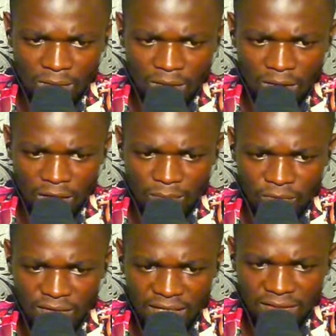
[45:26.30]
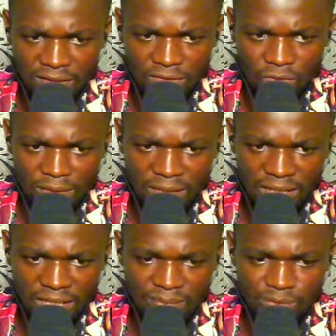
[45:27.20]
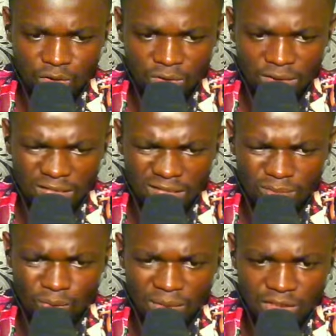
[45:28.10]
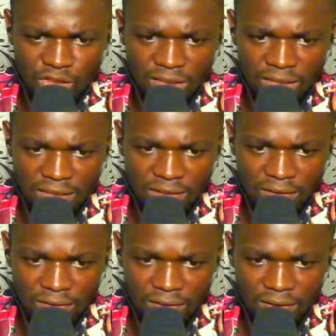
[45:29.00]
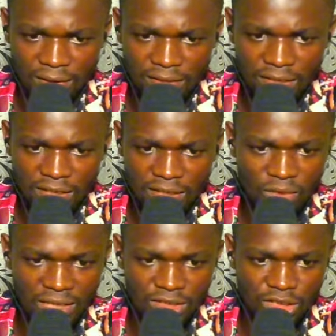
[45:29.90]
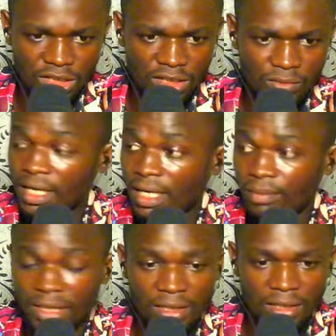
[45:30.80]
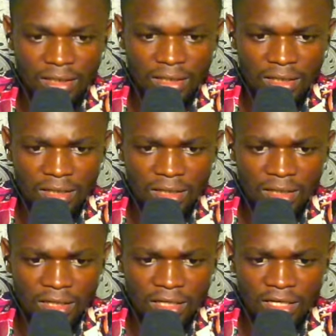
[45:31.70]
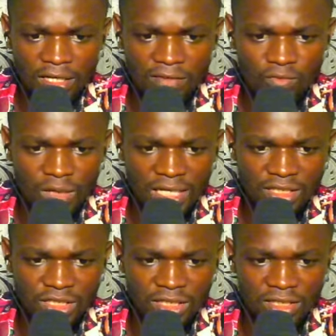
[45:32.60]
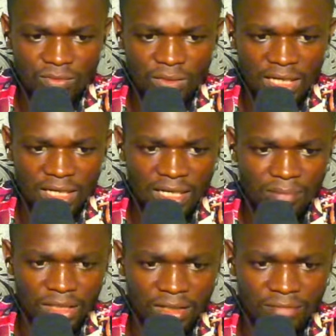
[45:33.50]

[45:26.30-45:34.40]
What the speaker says: A move like this, opponent can capture here, but we are trading. I think if we are trading, we are happy. If we are trading, we are happy.